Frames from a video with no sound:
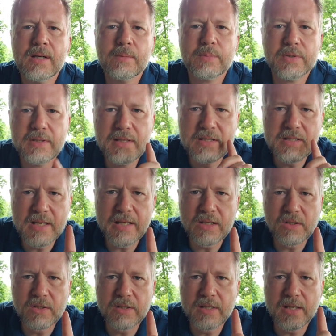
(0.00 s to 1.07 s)
Please take a
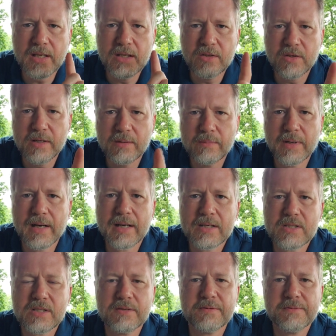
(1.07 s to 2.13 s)
look in your
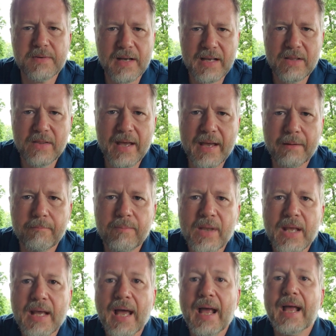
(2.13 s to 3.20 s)
inbox to find that.
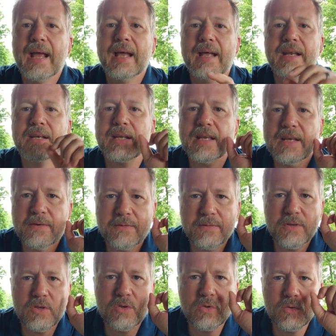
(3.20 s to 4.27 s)
And if
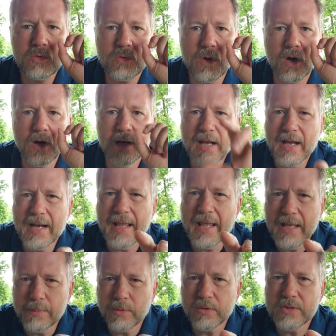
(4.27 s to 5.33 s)
you are not
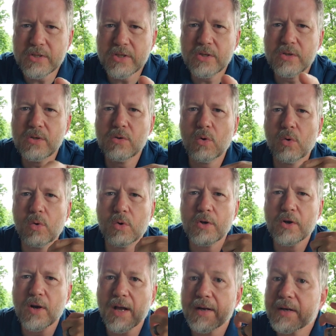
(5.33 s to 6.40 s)
able to, or
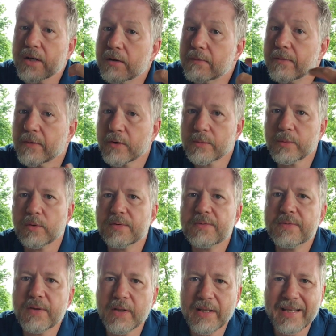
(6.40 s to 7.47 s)
you're not comfortable
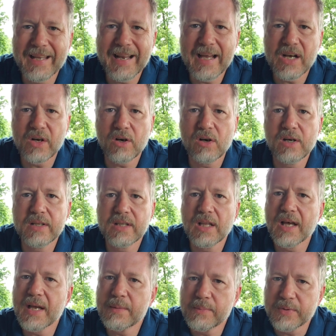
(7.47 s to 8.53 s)
filling it out
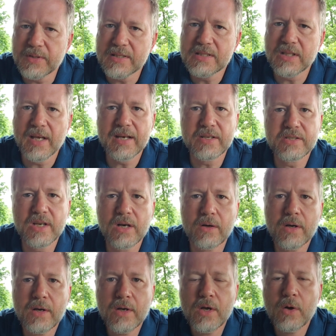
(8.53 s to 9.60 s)
online, please let us know.
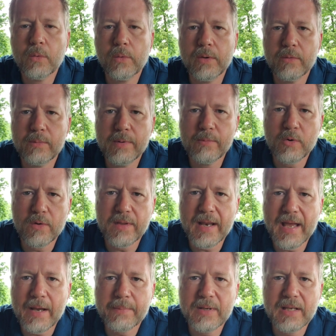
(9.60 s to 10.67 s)
We would be more than
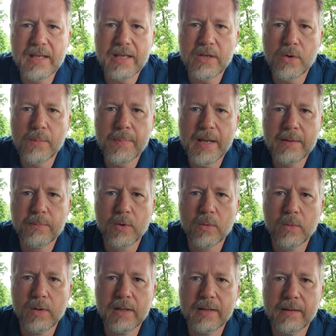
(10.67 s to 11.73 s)
happy to get you a paper
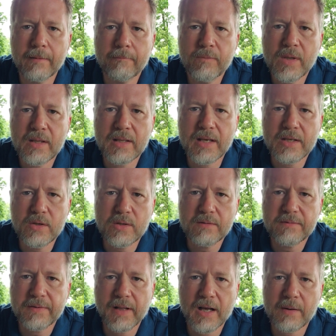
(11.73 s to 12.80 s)
one that you can
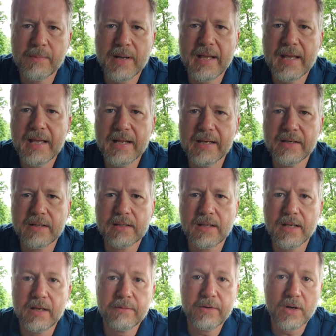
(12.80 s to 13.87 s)
fill out by hand.
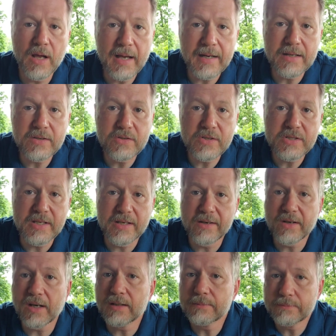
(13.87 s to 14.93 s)
And if you're not interested
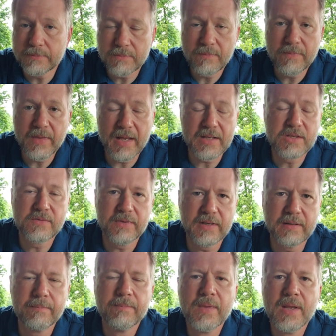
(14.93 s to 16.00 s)
at all, that's
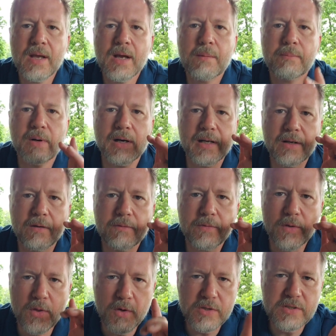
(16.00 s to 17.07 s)
fine. But
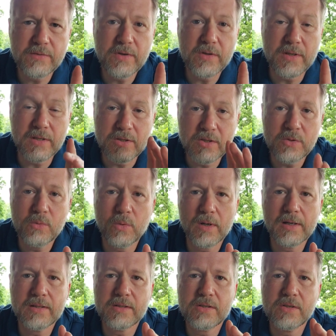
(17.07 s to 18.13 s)
for those of you that do
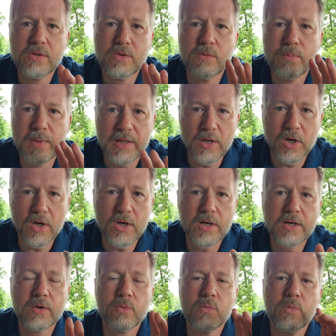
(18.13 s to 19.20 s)
want to be
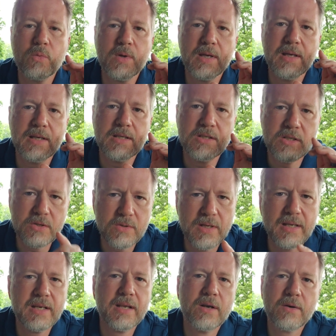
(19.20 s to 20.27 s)
heard, we do
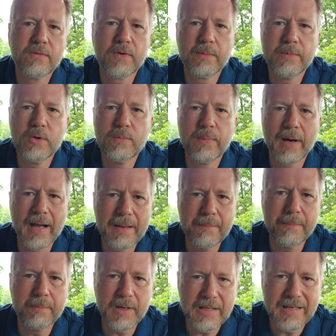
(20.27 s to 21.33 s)
need to hear from you by
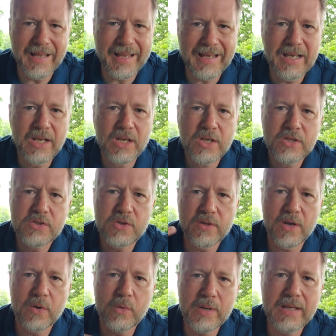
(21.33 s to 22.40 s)
Monday so
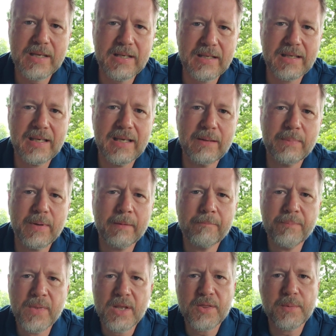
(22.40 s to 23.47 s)
that we can keep
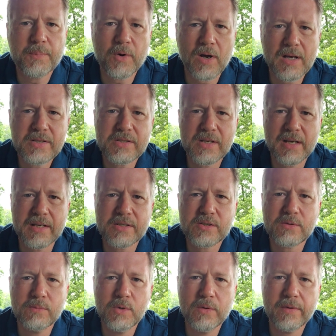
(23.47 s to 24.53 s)
the
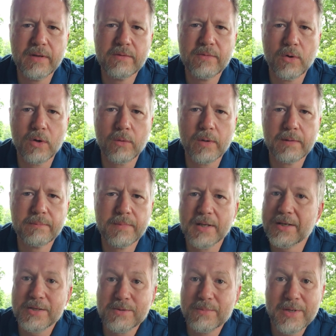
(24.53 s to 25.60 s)
process moving forward. That
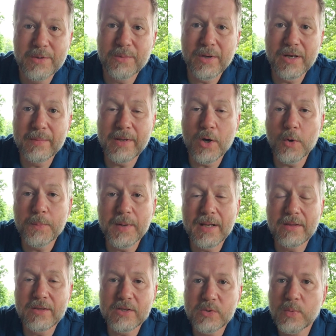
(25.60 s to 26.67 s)
doesn't mean we're going to be
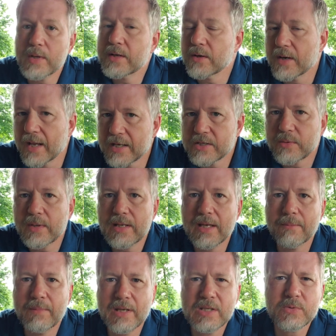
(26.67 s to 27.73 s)
opening this week or next week.
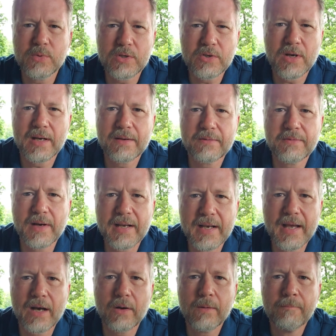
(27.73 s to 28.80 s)
It means we're trying to find
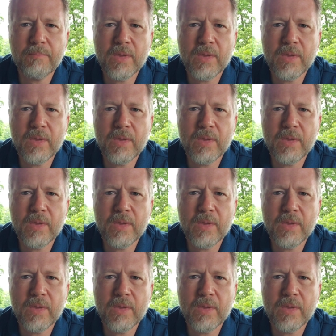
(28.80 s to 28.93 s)
out